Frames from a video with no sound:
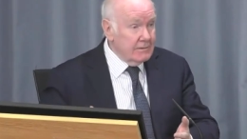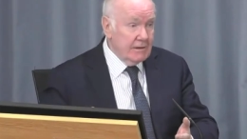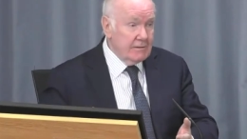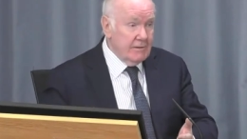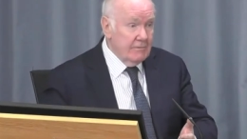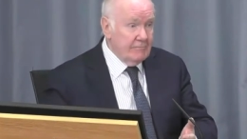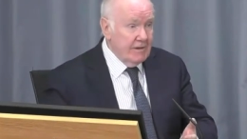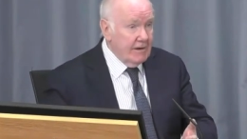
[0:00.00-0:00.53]

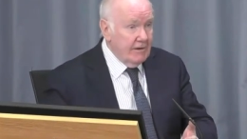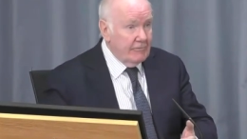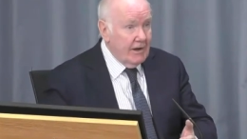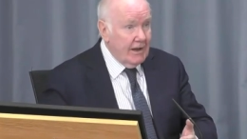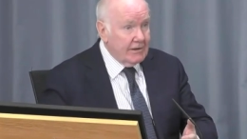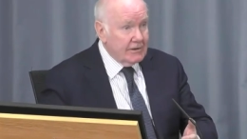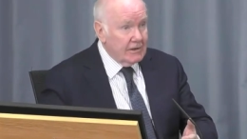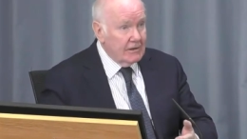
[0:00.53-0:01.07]
then they very
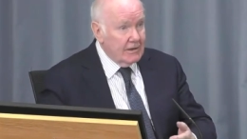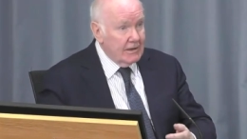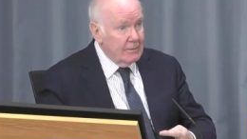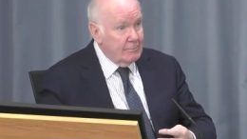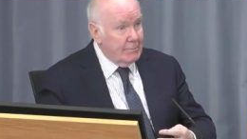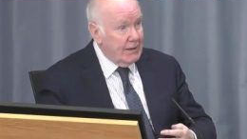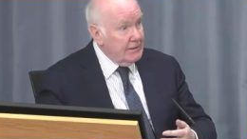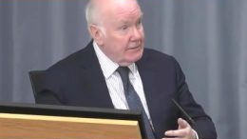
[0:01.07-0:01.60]

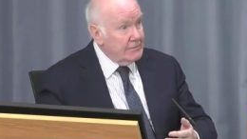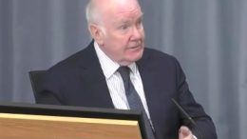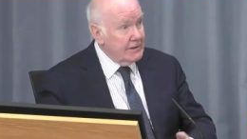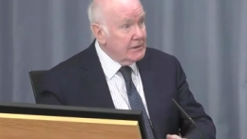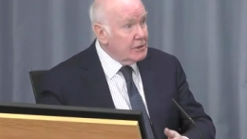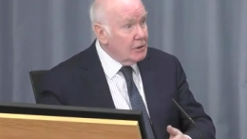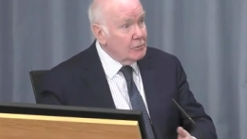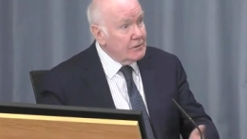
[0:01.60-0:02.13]
regularly paid a
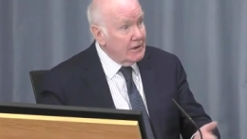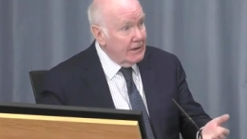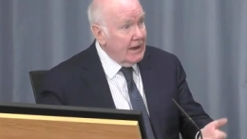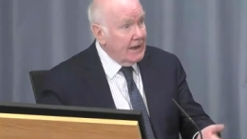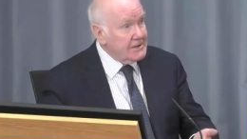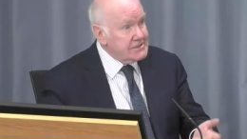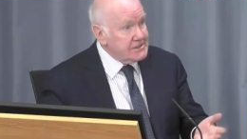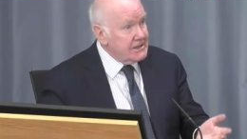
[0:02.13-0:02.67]
thing called an
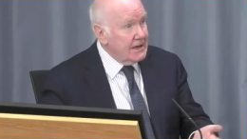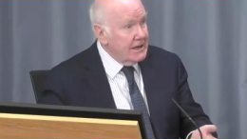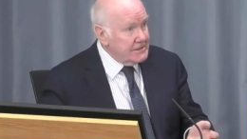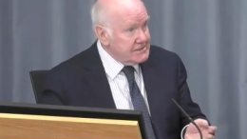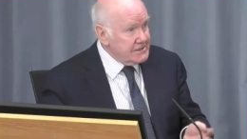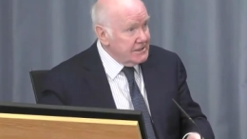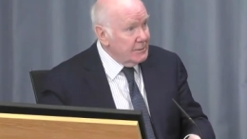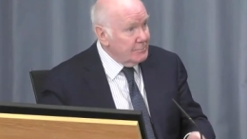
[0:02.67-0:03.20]
ex
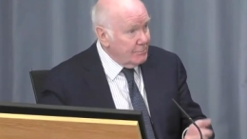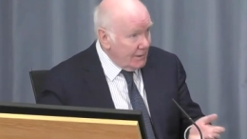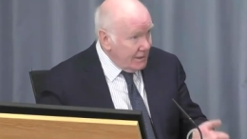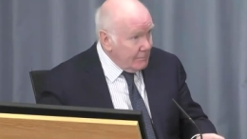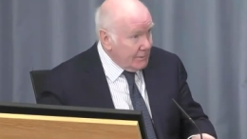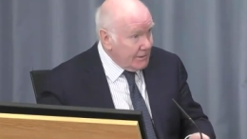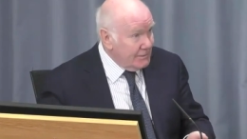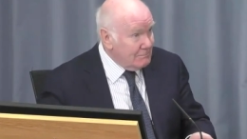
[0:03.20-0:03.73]
gratia
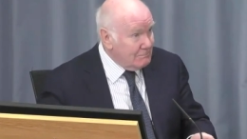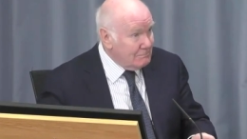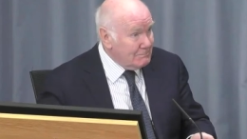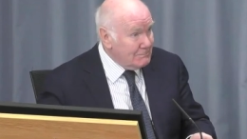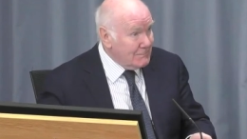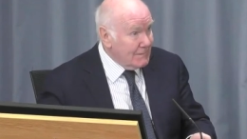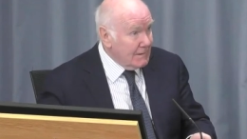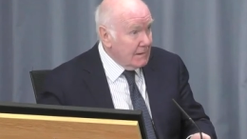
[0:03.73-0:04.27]
payment.
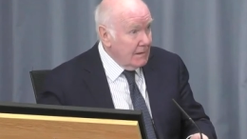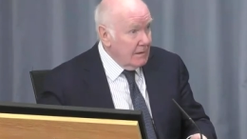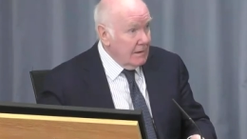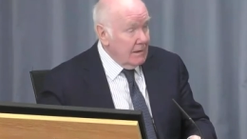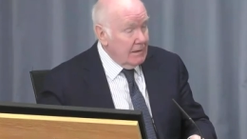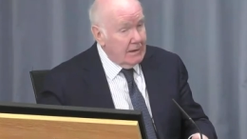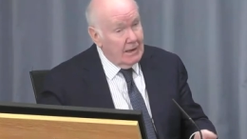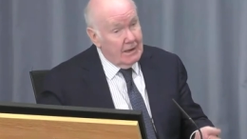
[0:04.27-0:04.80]

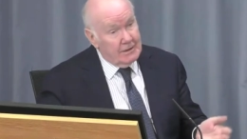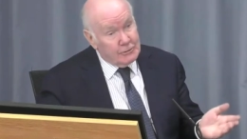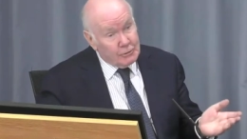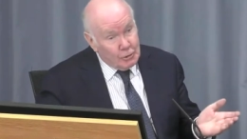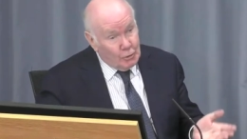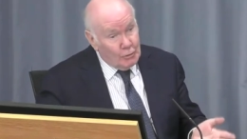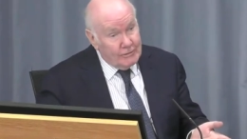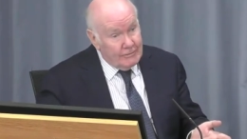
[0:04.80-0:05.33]
And I
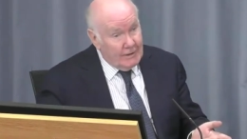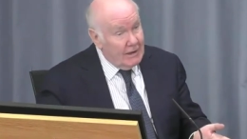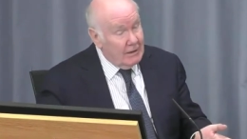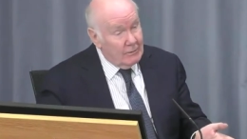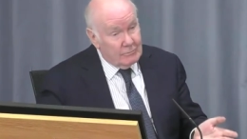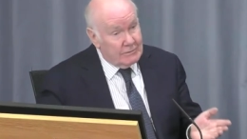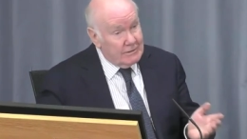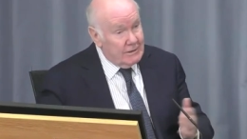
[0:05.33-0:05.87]
had known
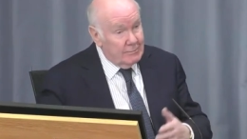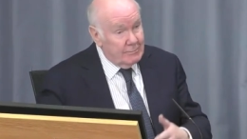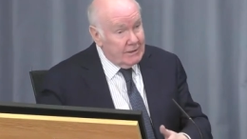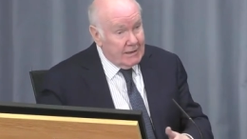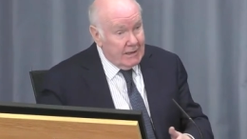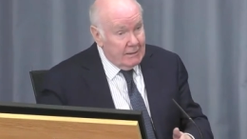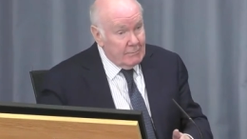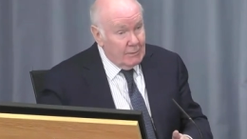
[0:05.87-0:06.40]
that when I
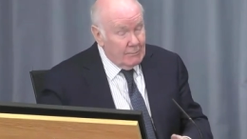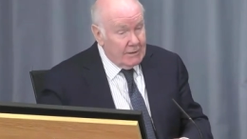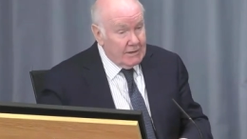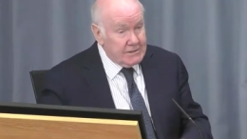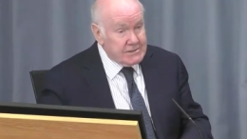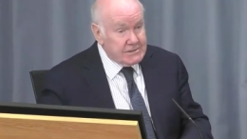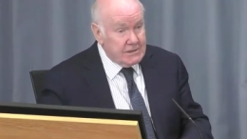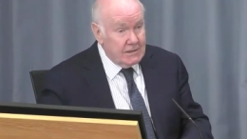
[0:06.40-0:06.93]
became a
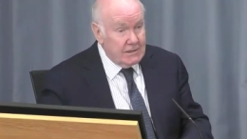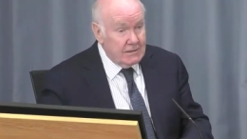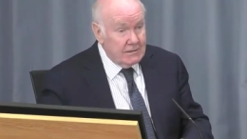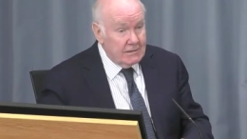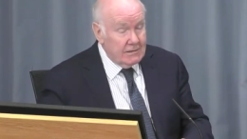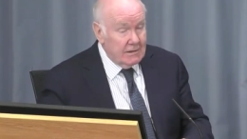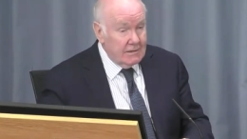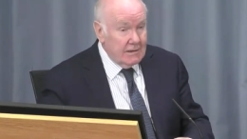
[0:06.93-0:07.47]

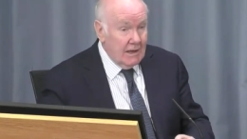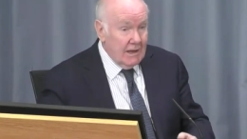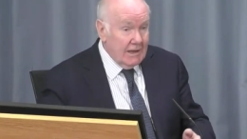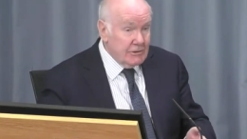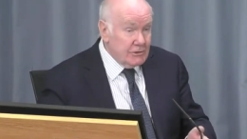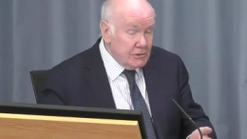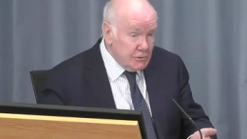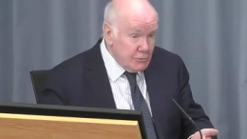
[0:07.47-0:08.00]
minister, and I
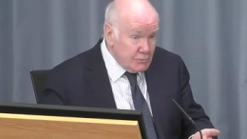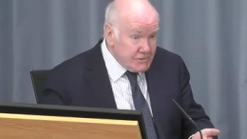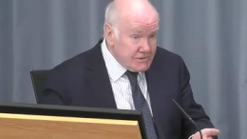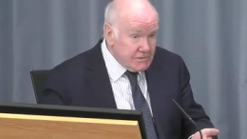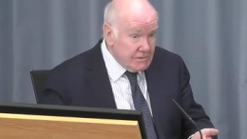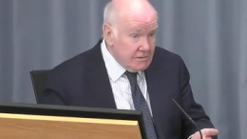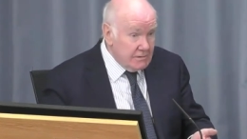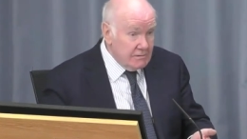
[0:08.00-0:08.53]
had
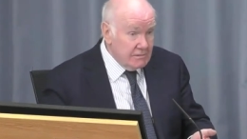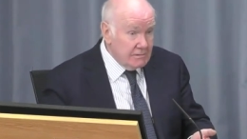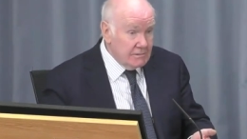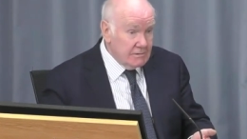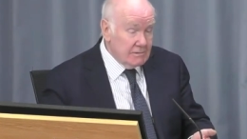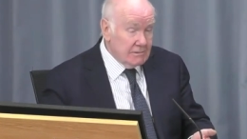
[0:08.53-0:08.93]
used it